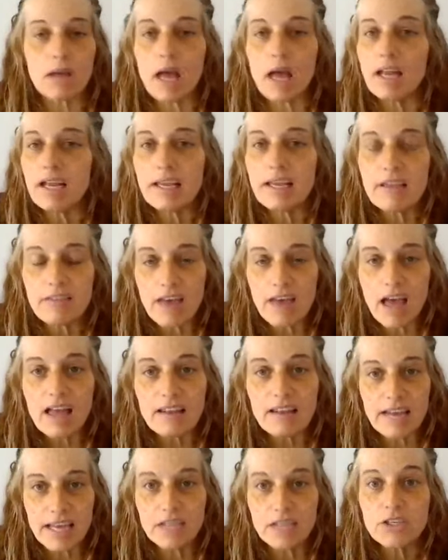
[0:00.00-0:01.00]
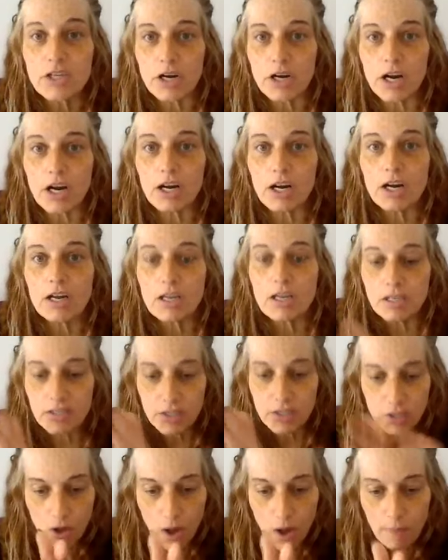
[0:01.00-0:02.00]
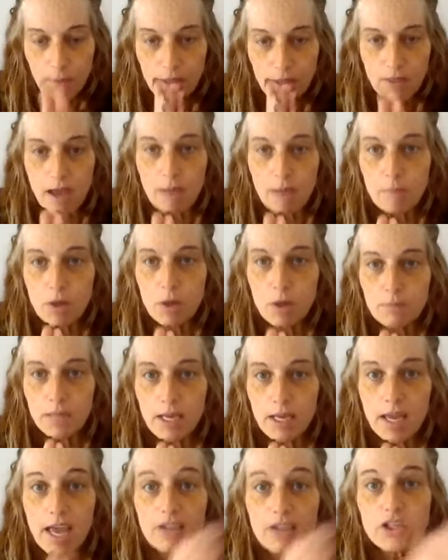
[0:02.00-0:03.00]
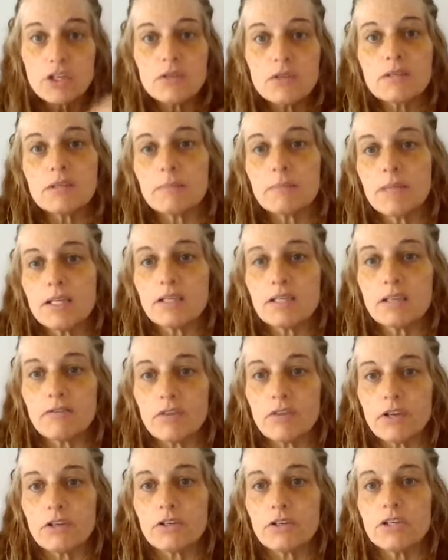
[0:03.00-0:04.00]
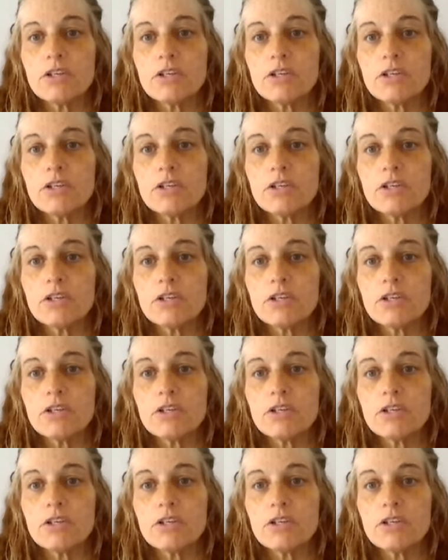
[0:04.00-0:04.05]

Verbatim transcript: any of that nature, stop in that moment and choose something different.